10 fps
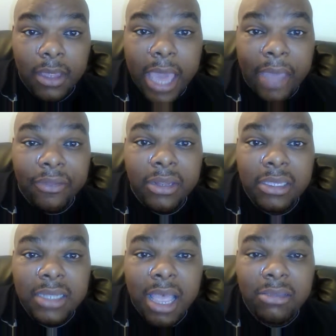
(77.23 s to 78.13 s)

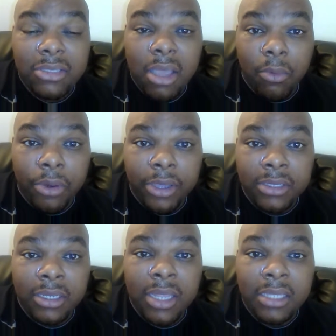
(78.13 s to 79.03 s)
Athletes Lives Network
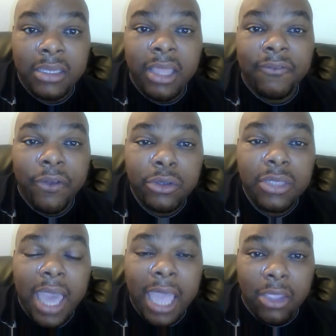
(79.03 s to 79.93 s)
is conducting a
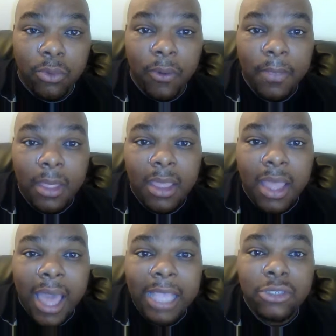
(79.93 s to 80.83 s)
first annual
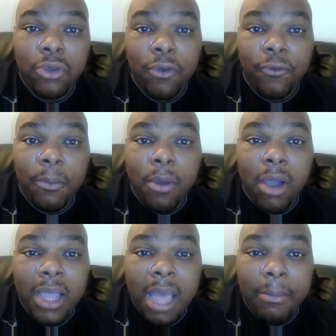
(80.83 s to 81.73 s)
high school
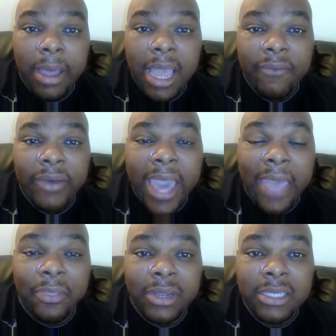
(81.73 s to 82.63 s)
football combine for
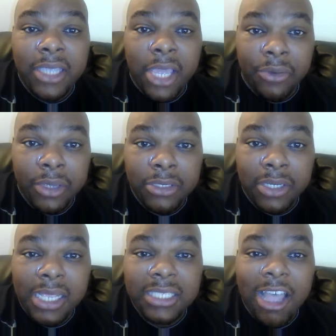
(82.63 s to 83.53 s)
athletes entering
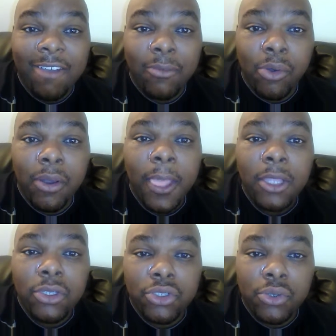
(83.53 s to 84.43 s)
into their sophomore,
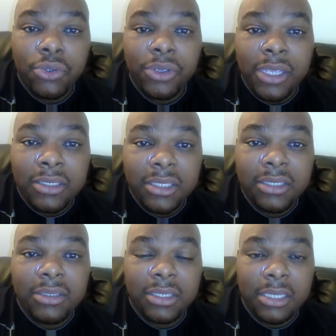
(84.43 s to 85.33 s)
junior, and
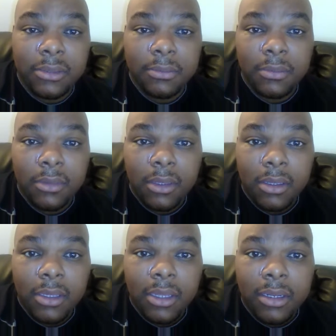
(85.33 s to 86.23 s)
senior season.
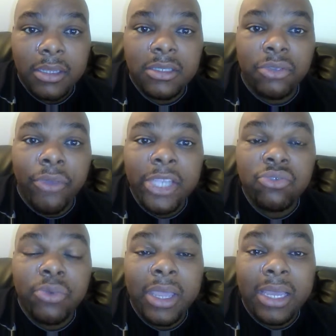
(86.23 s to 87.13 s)
This is the
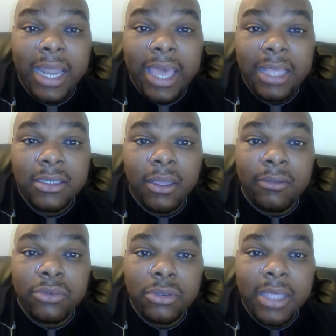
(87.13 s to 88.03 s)
graduating class
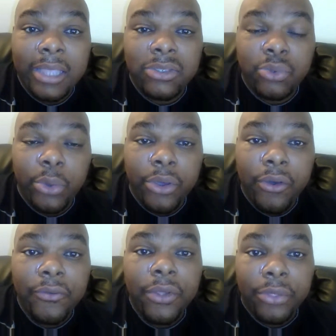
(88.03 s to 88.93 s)
of
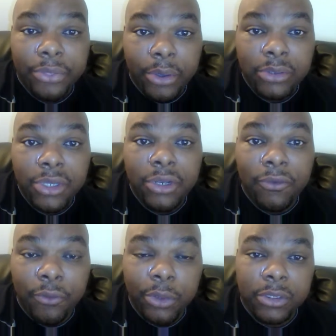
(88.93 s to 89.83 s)
2012, 13,
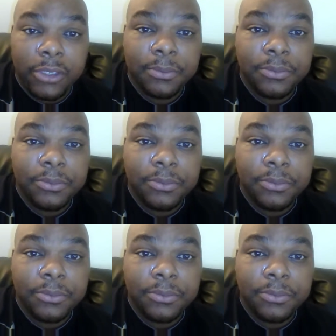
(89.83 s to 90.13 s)
and 14.